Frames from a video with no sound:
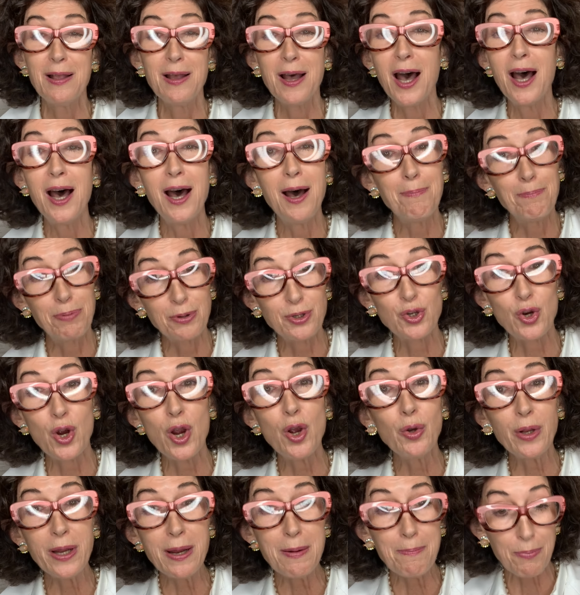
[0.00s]

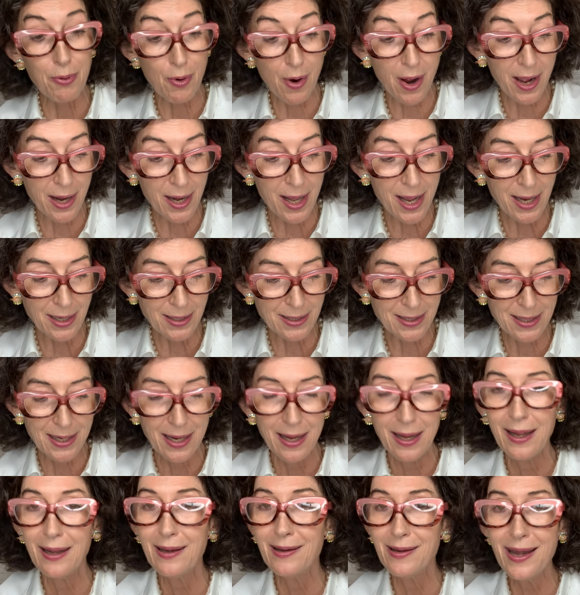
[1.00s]
petroleum products,
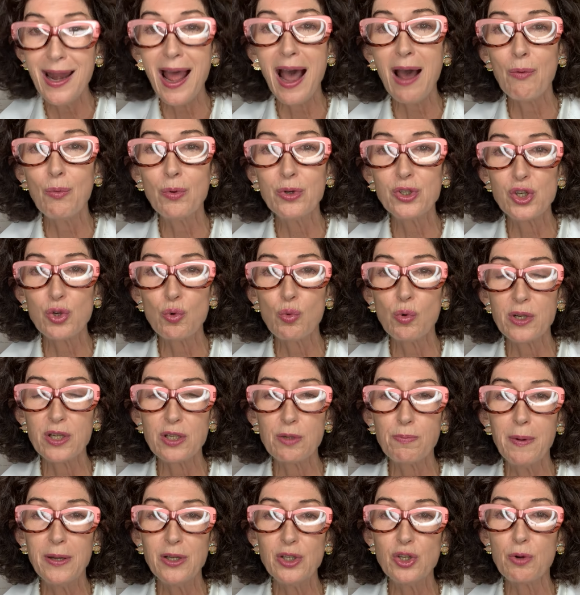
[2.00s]
not what you want to
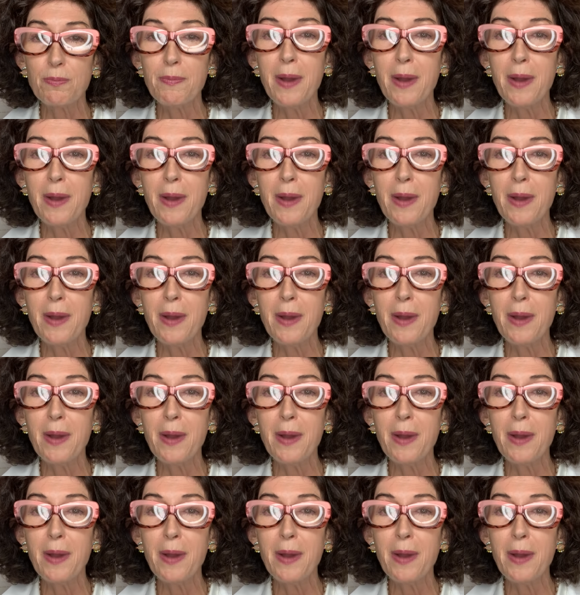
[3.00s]
spend your